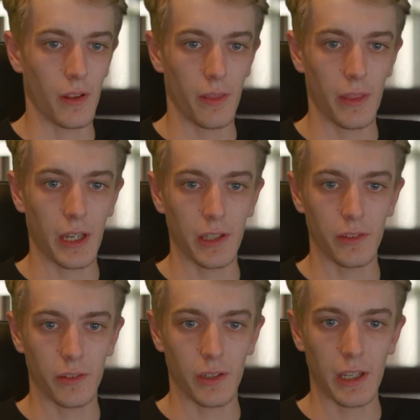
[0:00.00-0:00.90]
that
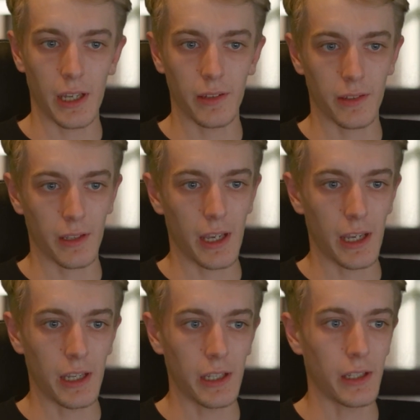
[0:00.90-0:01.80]
is to get
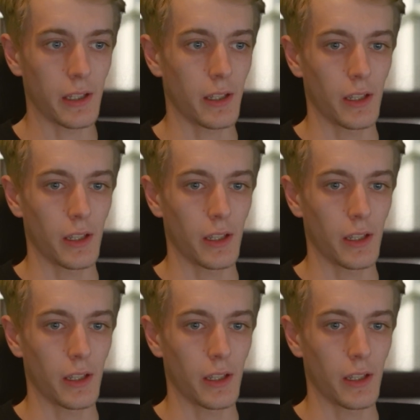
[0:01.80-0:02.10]
a